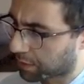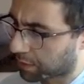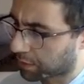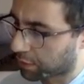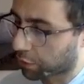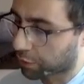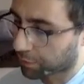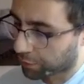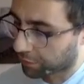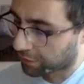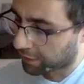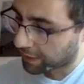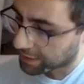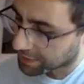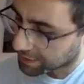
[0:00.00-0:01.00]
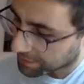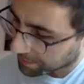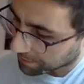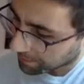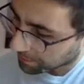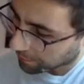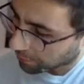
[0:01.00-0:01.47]
Log both sides.
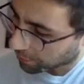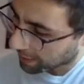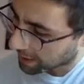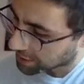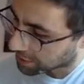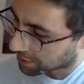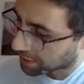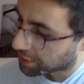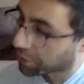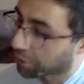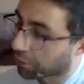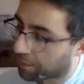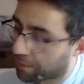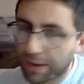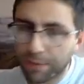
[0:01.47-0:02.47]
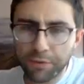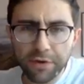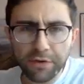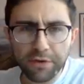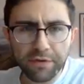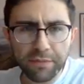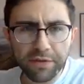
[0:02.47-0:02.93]
Or actually, no, I'm going to
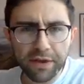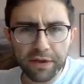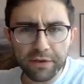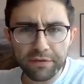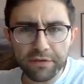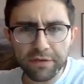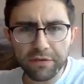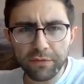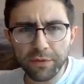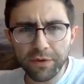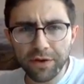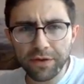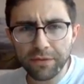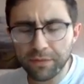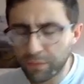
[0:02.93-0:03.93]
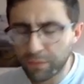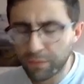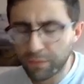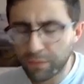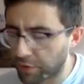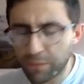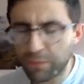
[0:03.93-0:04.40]
do something else. This is where you
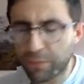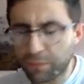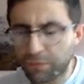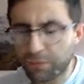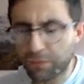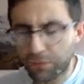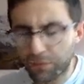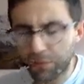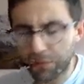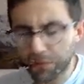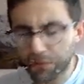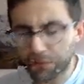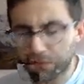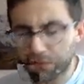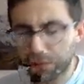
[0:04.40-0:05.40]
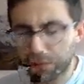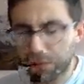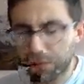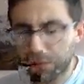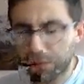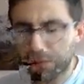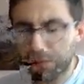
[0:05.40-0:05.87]
could log both sides.
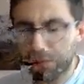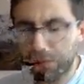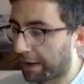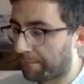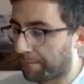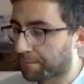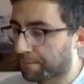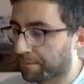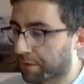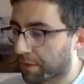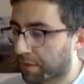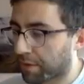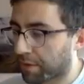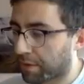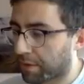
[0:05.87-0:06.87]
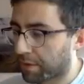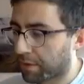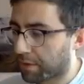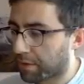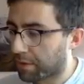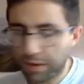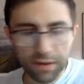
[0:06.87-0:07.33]
And
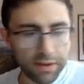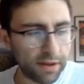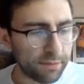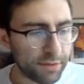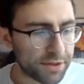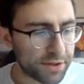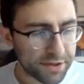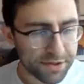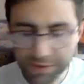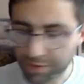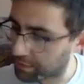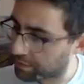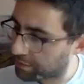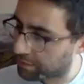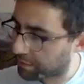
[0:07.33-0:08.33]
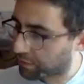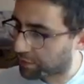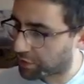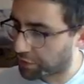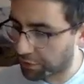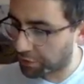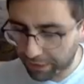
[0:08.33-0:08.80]
let me just
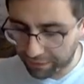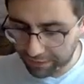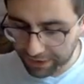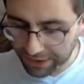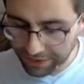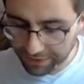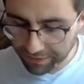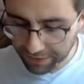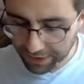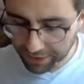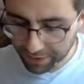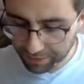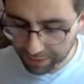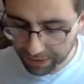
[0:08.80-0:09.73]
do 15 divided by